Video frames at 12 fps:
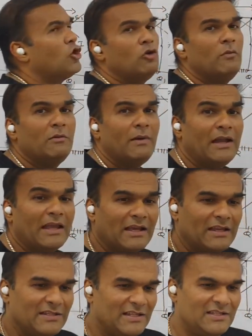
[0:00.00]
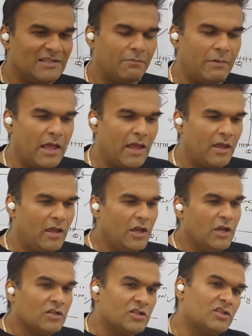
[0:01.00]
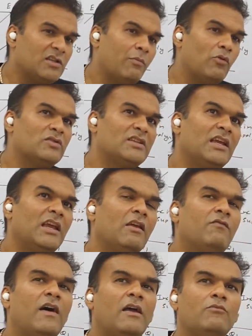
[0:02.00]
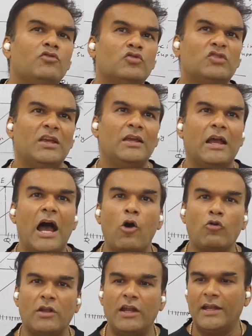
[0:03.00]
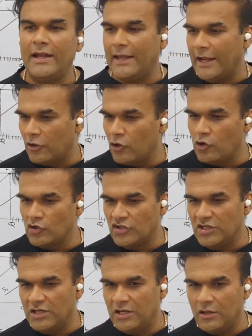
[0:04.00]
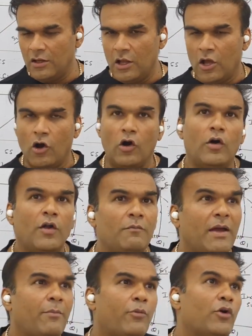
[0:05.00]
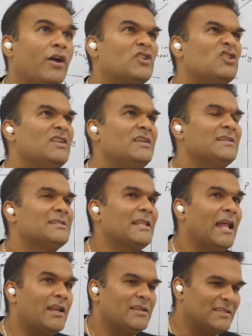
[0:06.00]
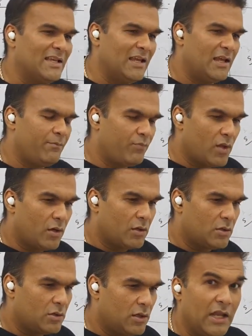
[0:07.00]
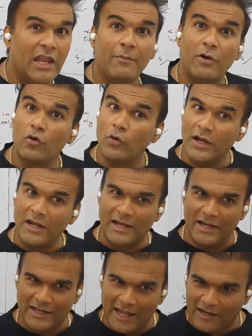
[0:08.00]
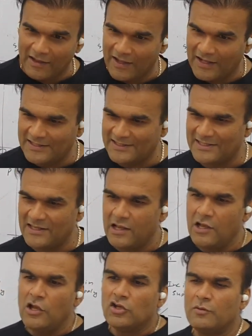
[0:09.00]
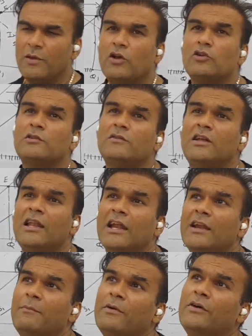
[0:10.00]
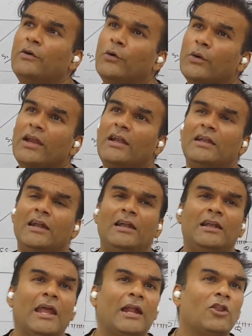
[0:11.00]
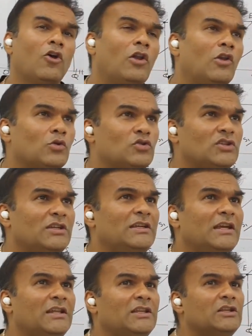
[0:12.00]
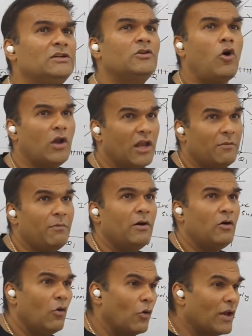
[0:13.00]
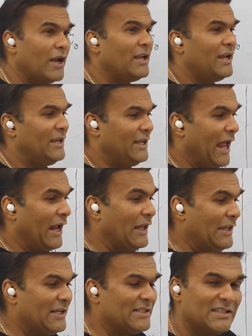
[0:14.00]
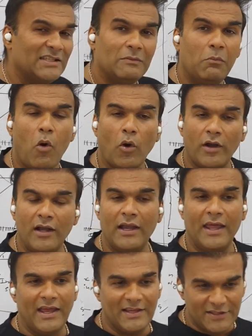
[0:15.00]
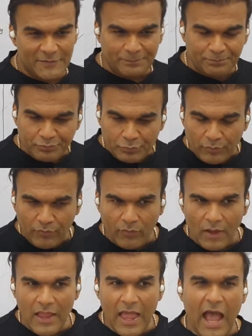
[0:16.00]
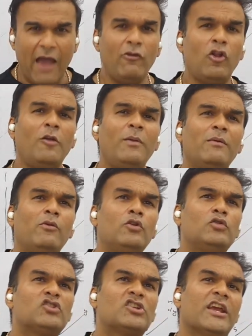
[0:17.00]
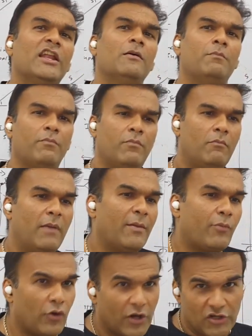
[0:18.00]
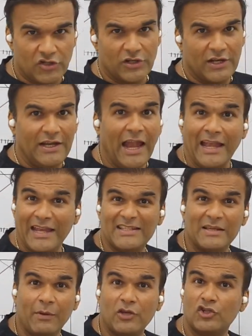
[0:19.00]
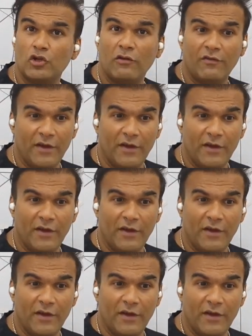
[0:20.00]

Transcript: do you mean by decrease in supply? So supposing if I am using outdated technology or my production is, let us say, labor oriented techniques. So because of the labor oriented technology or labor oriented techniques in the modern days, I will not be able to scale up my production in anticipation of